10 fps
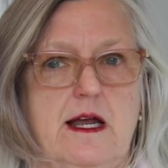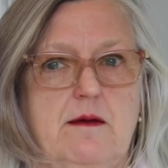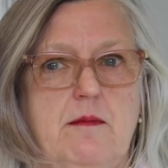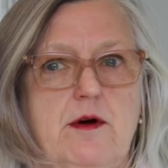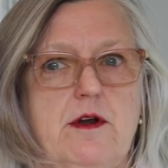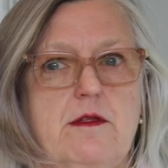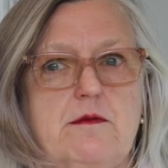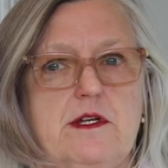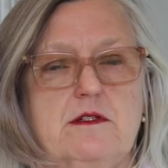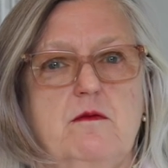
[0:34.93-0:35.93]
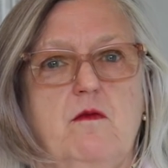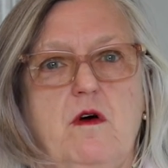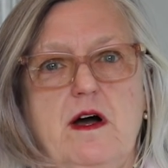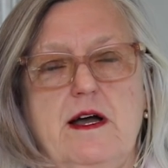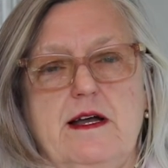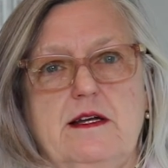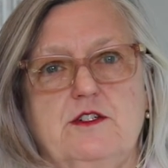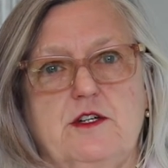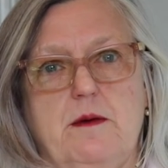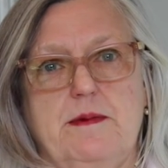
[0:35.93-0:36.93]
And part of the reason
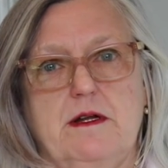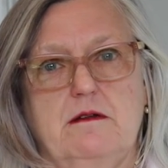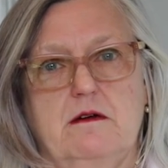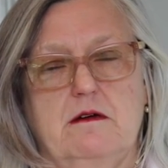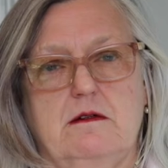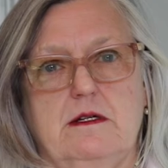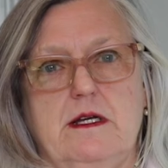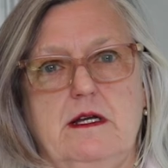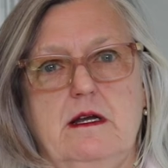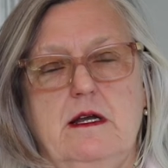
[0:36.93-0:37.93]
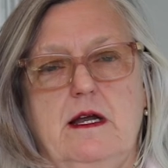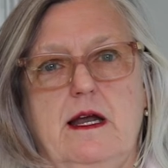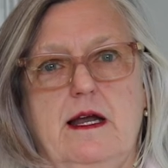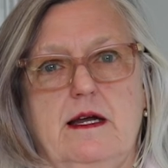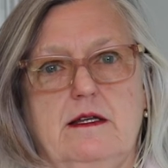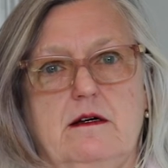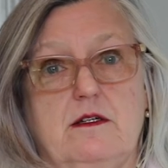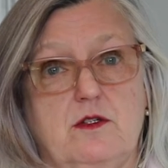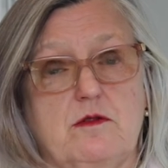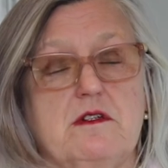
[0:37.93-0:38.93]
why shopping locally and
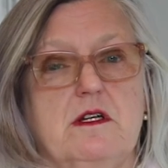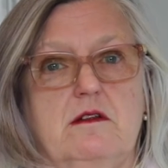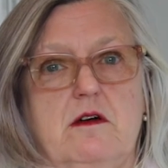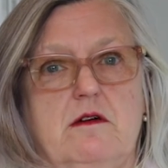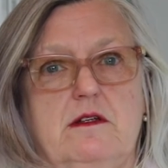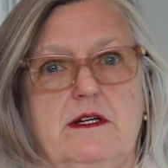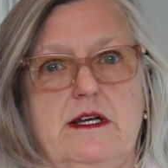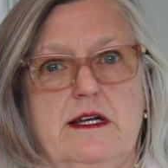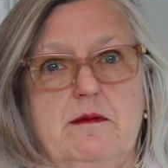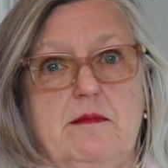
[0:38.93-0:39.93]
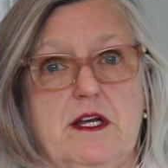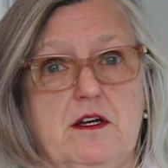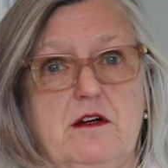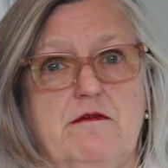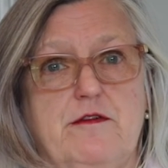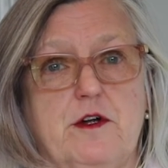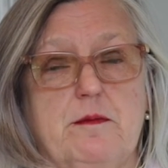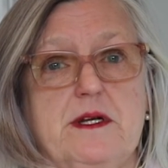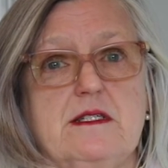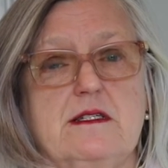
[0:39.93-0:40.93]
uh, sourcing locally can be good for
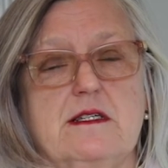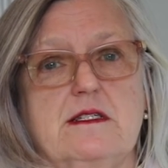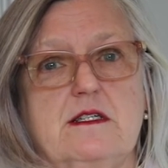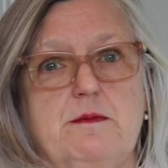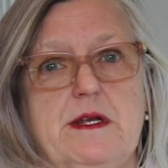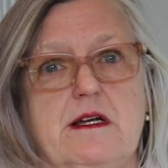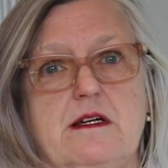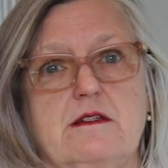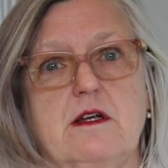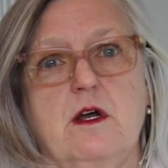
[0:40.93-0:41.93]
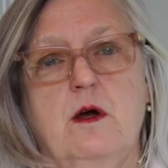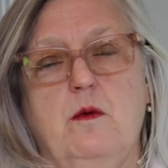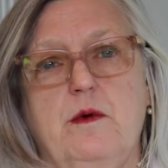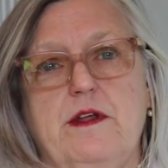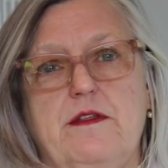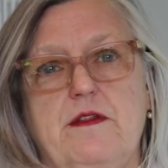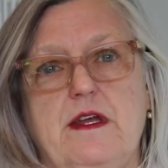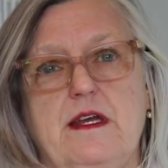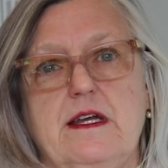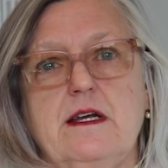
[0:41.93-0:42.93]
your business is because with
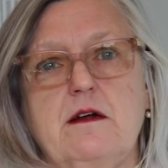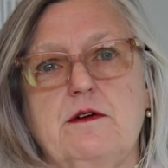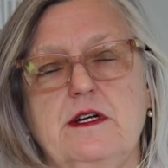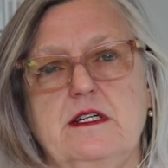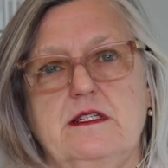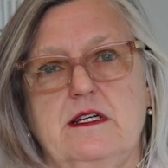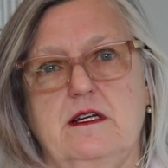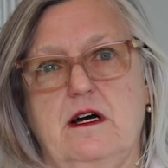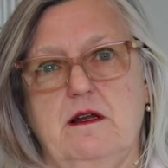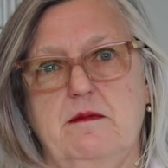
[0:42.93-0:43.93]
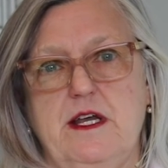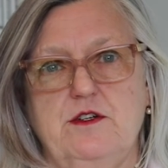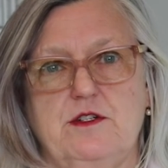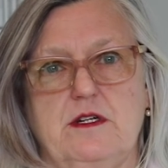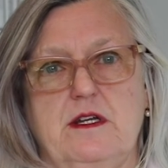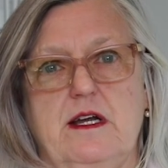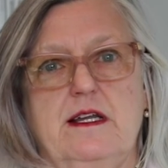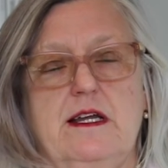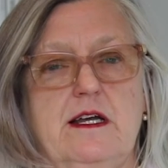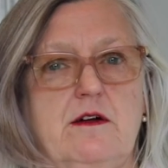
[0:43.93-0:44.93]
the increase in automation
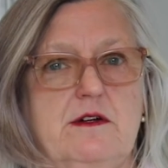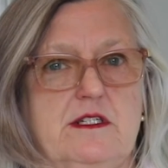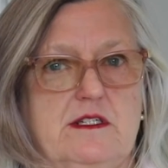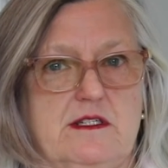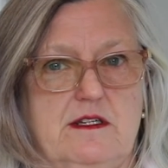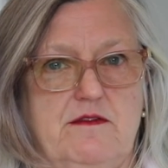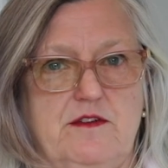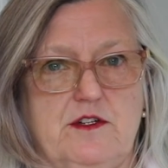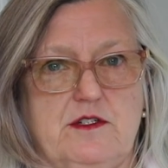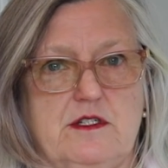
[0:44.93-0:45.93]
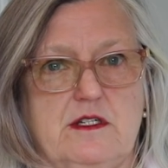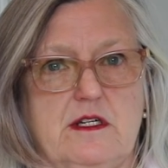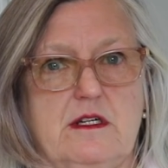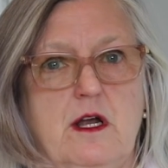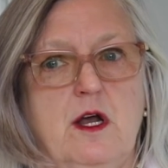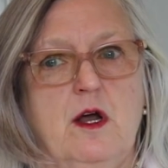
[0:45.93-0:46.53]
and increases in efficiency,